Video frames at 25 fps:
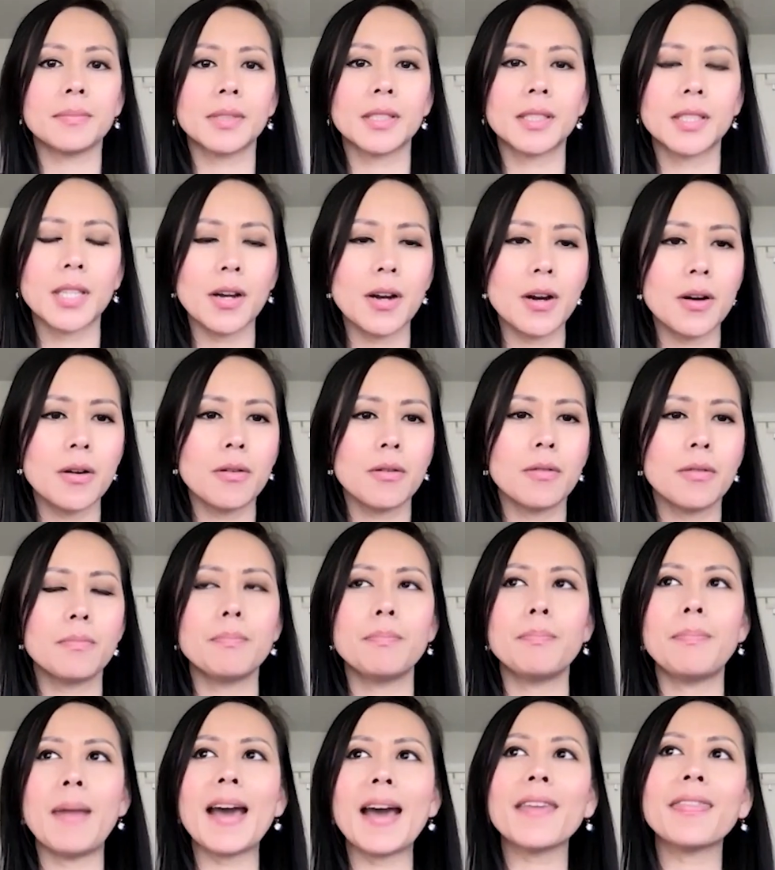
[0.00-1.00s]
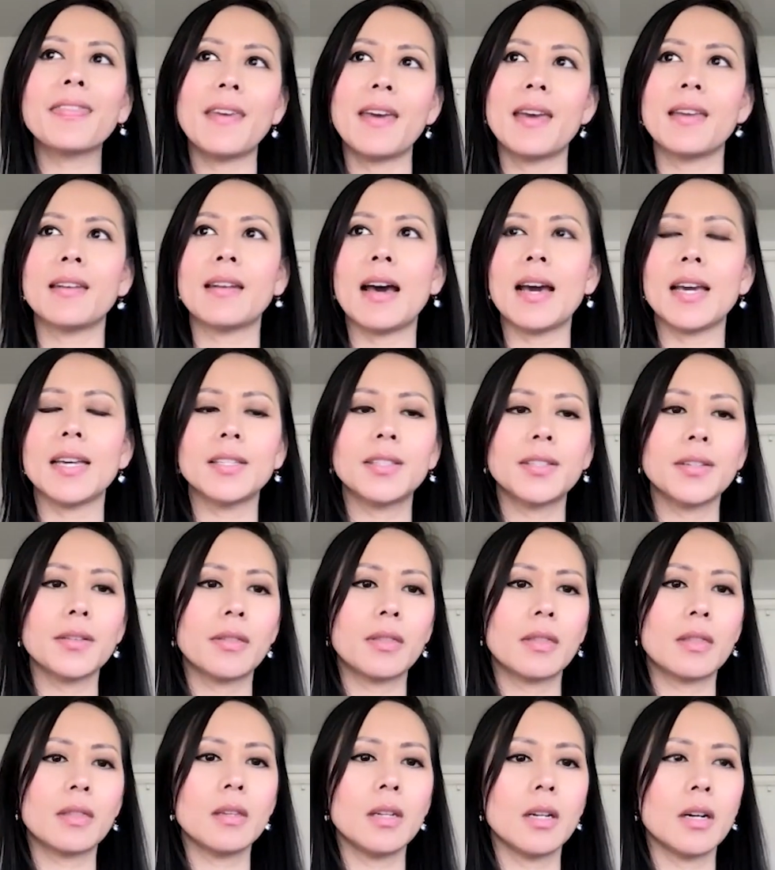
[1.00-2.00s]
So back then I
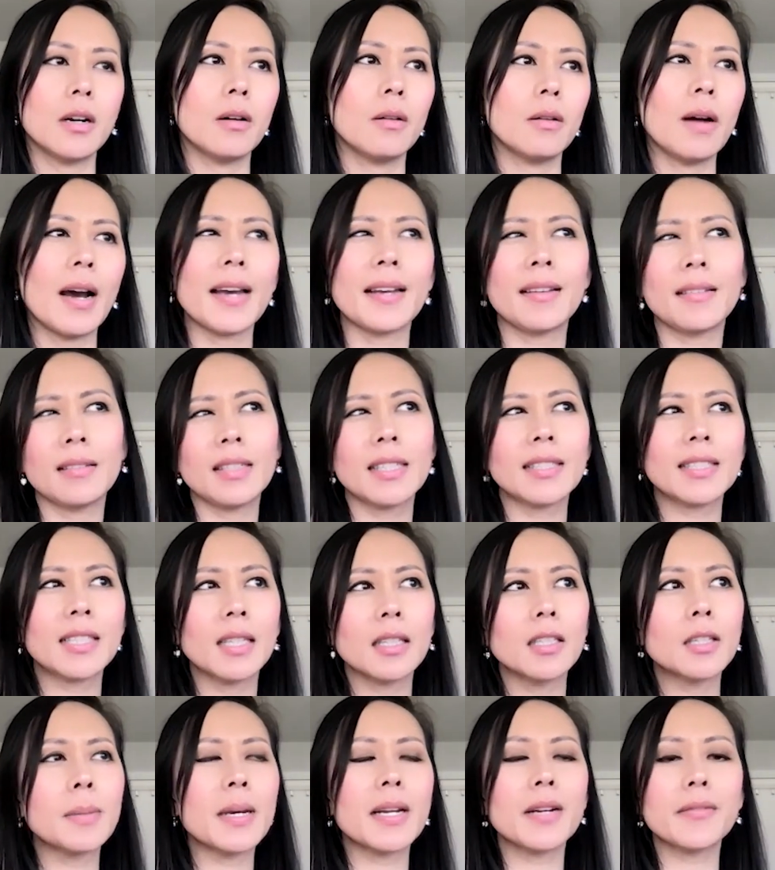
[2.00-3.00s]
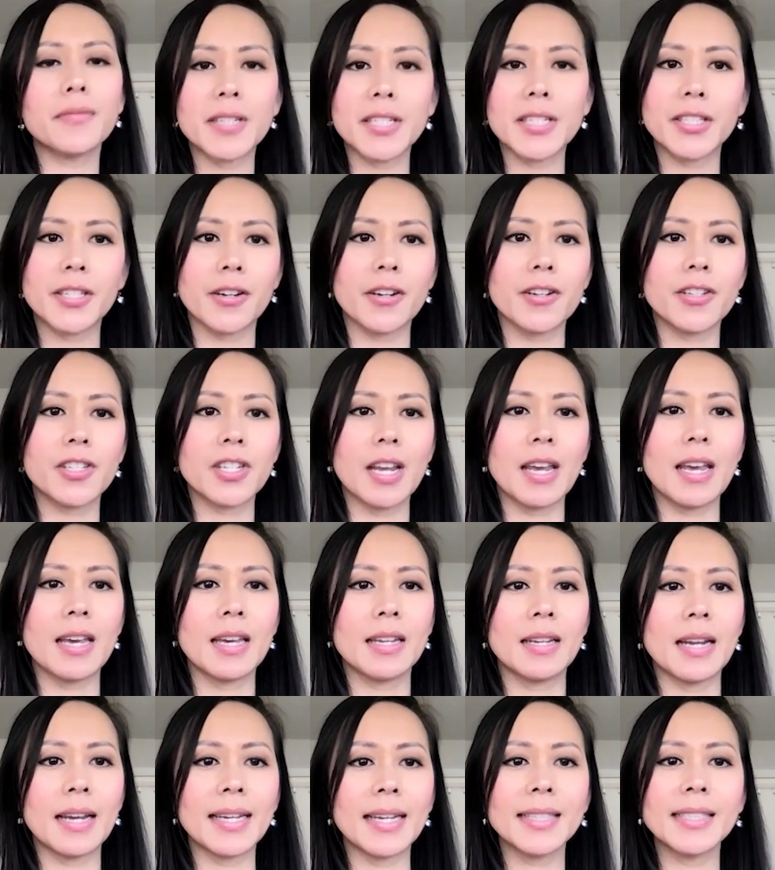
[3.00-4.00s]
did a little bit of research,
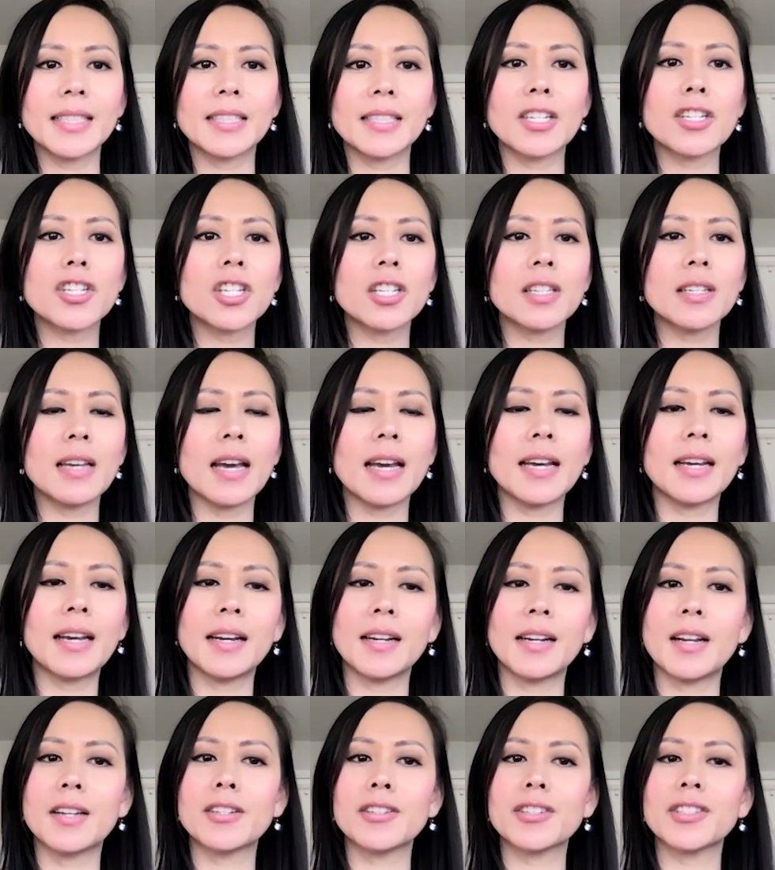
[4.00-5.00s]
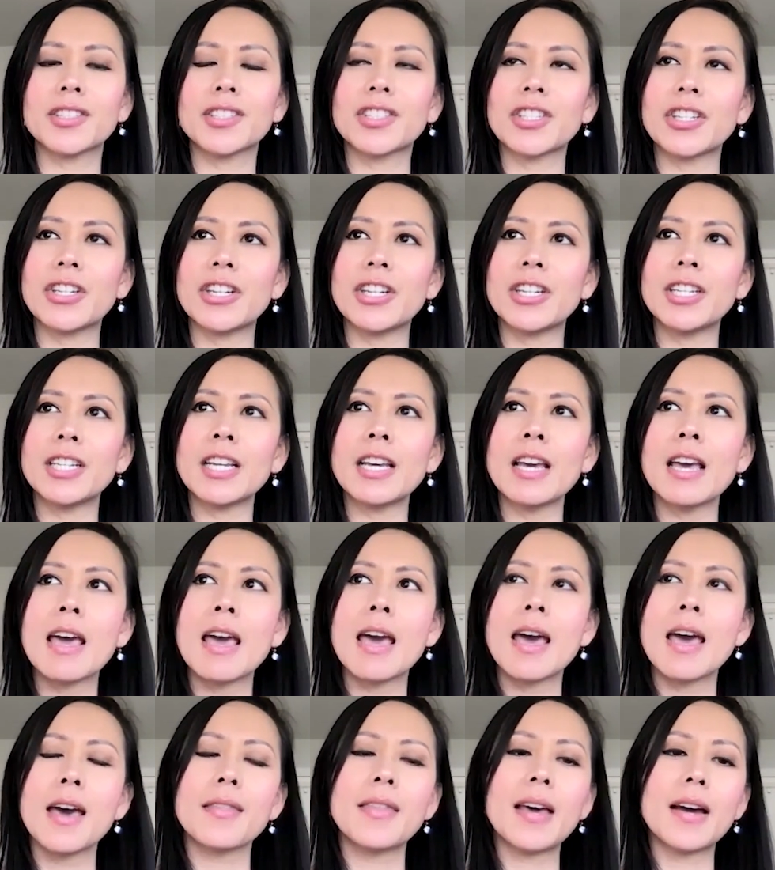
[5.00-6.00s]
and I guess initially I kind of understood
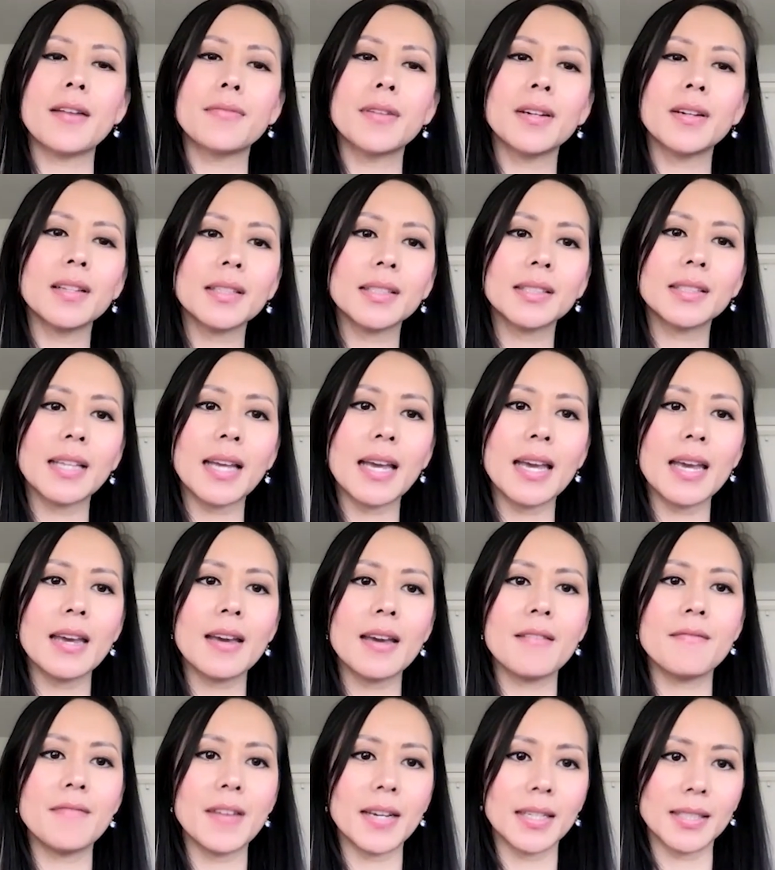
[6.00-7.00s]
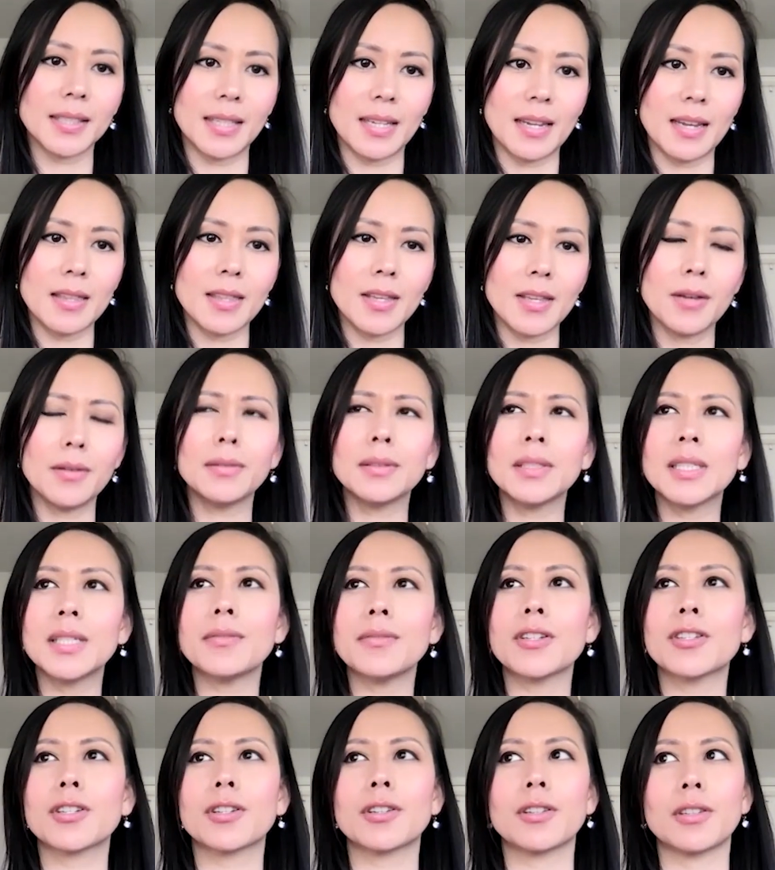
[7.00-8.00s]
that real estate investing, the only
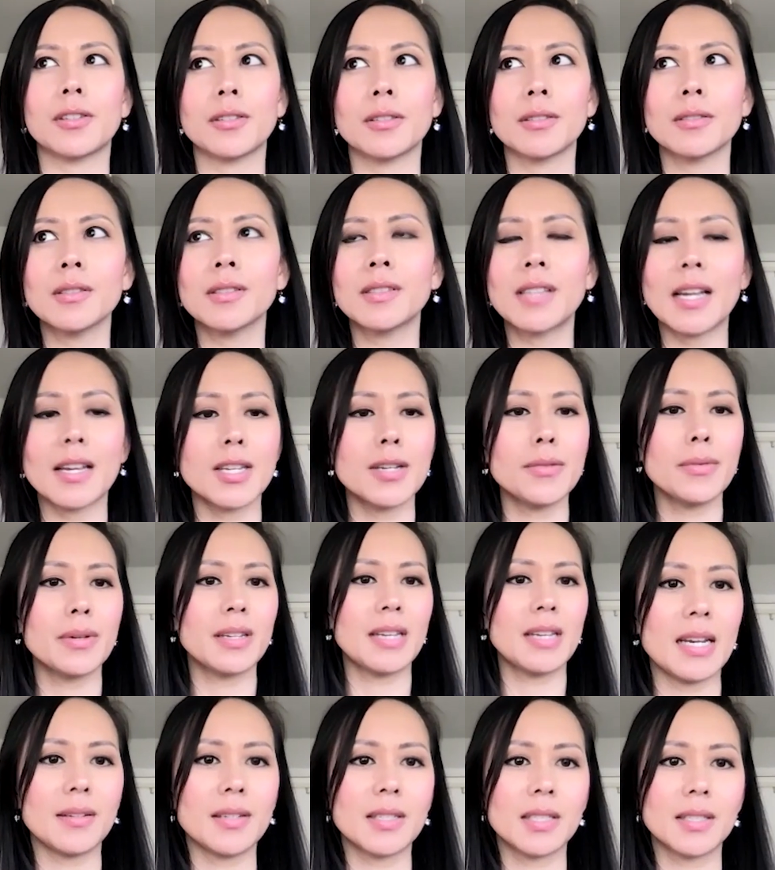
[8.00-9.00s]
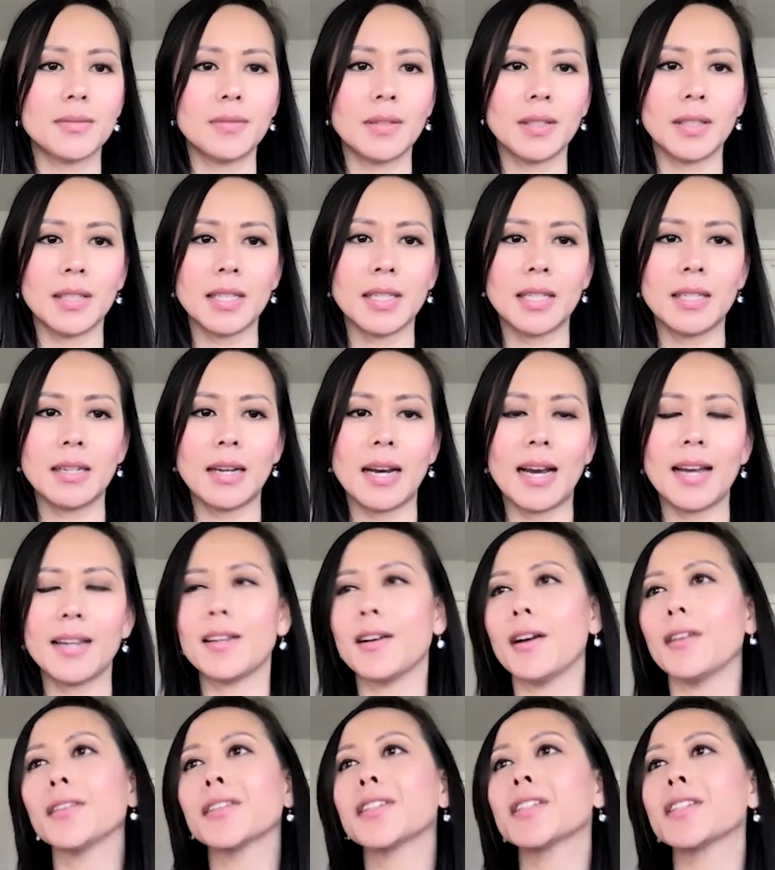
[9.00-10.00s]
returns that you would is really, I
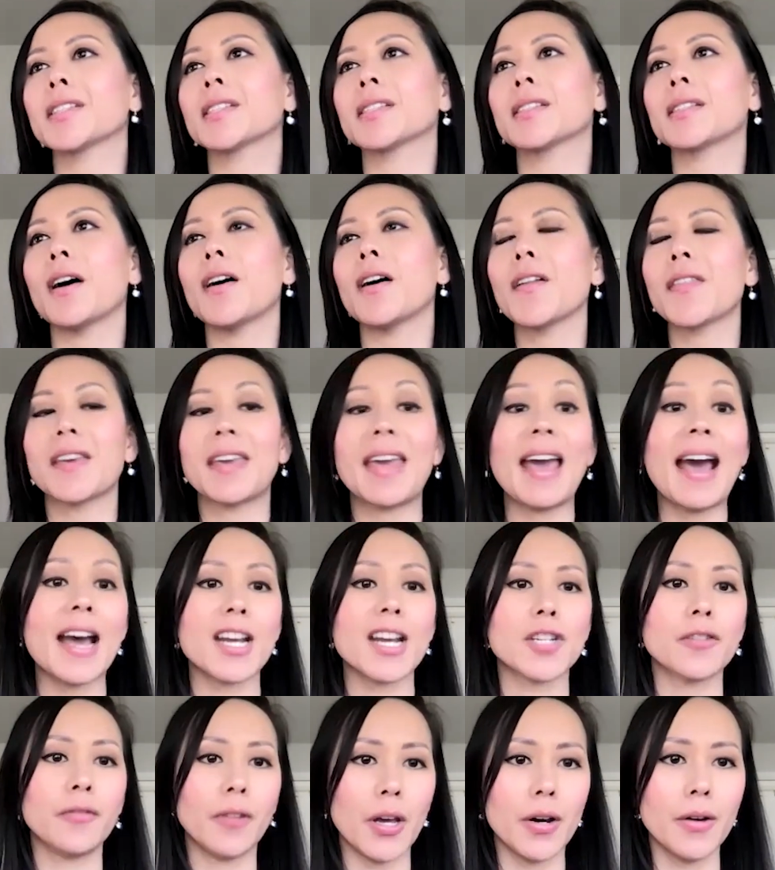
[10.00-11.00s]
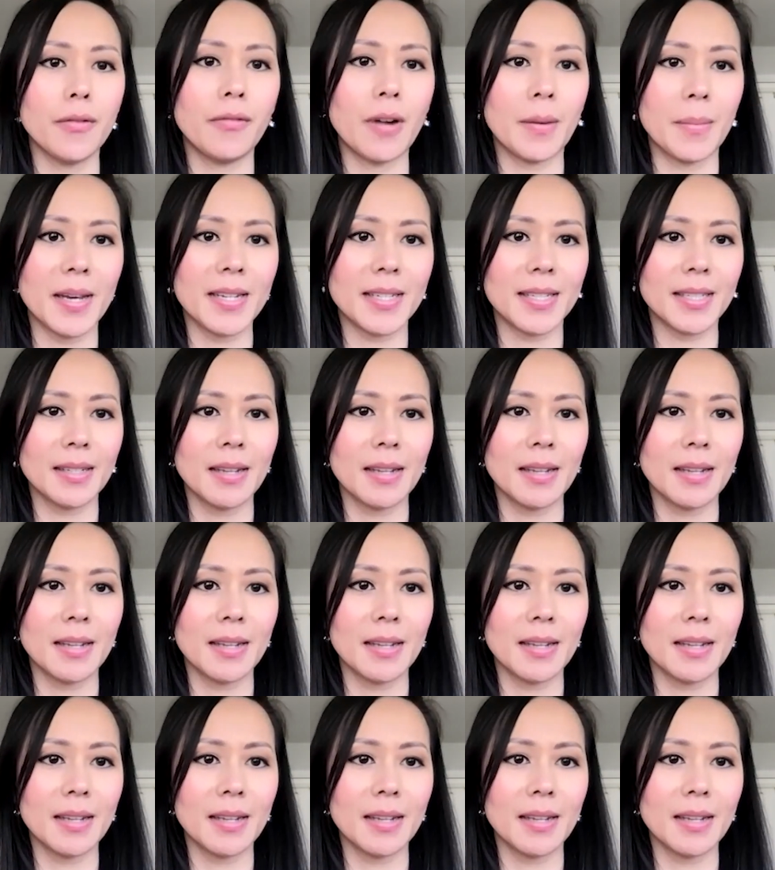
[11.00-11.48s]
only saw the cash flow from it.